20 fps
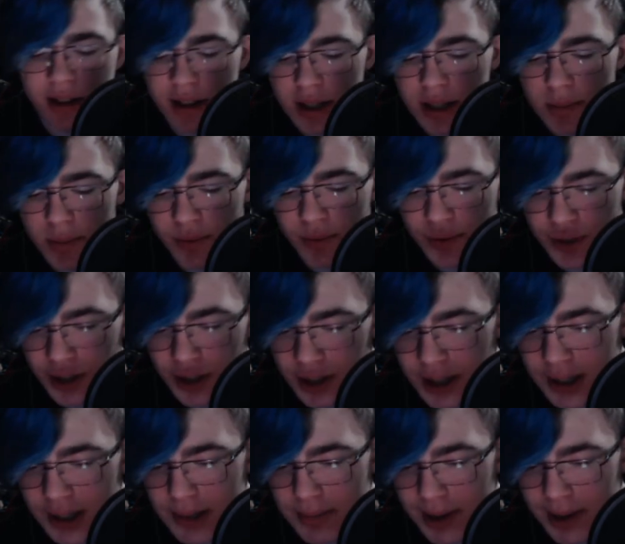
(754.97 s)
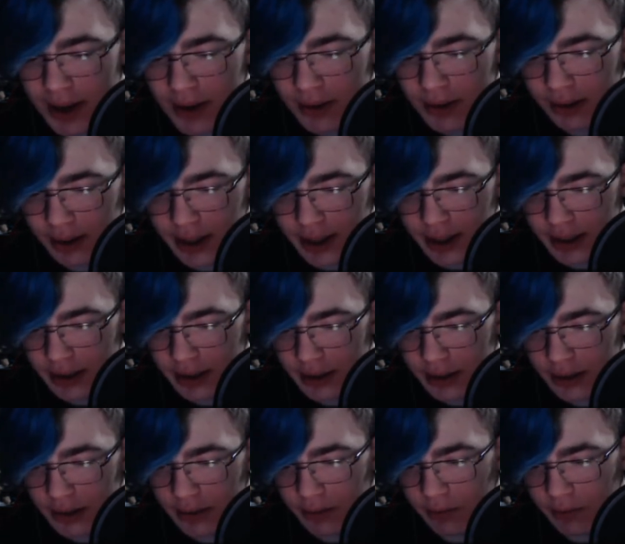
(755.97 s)
But we're talking about like
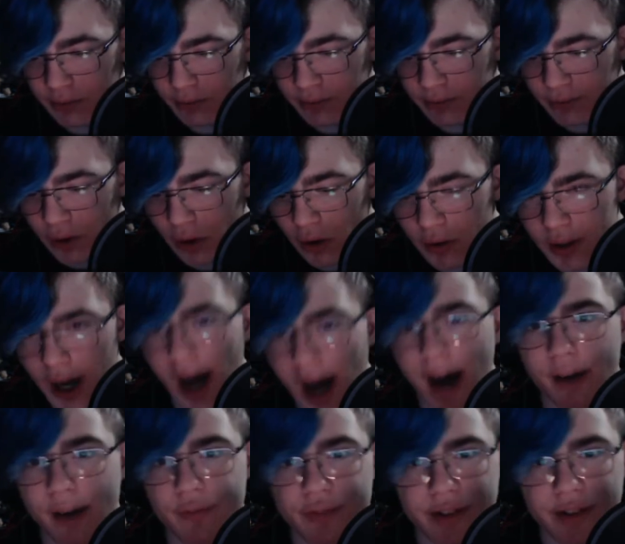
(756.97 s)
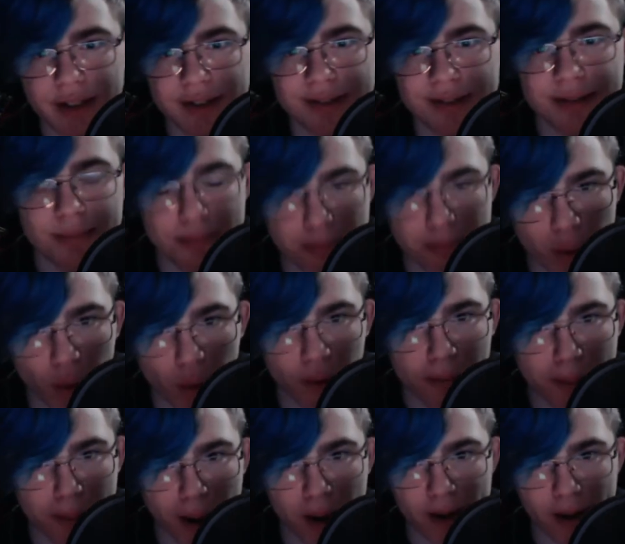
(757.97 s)
full confidence in both
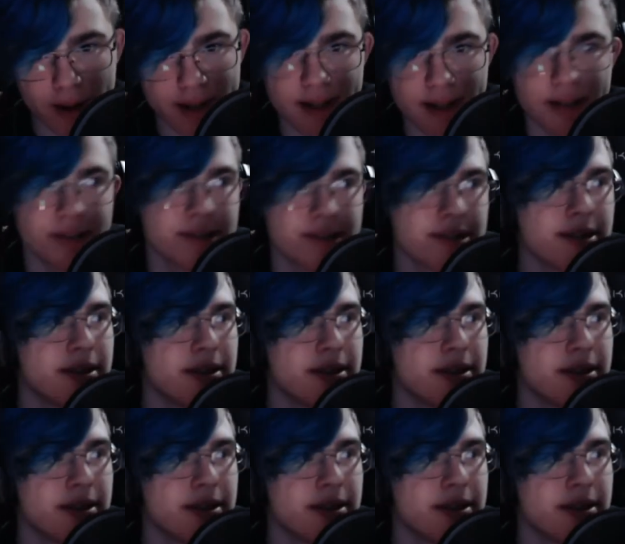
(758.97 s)
parties.